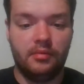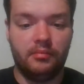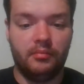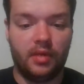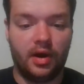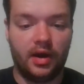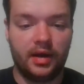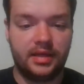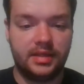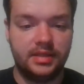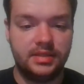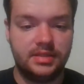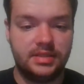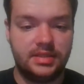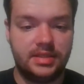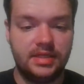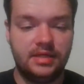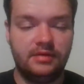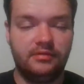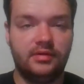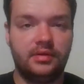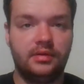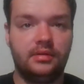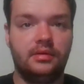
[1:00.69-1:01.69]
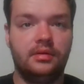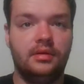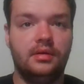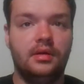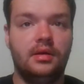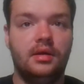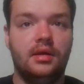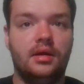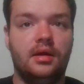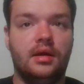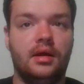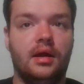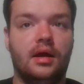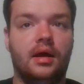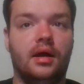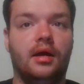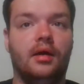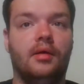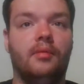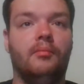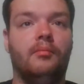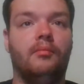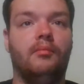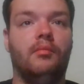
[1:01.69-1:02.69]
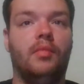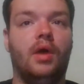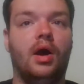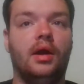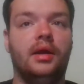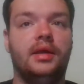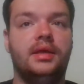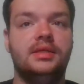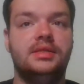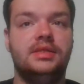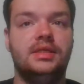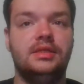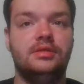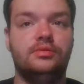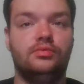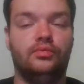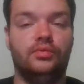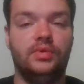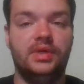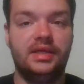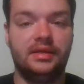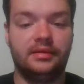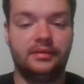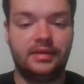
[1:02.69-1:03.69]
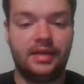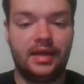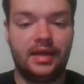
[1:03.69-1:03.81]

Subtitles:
Mark and Steven. Mark is his real